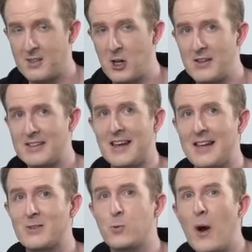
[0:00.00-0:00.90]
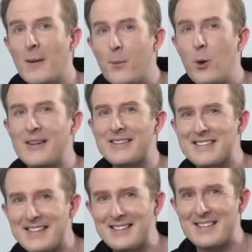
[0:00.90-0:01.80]
it only takes
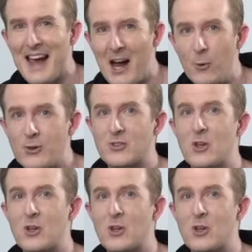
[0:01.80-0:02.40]
1.6 hours,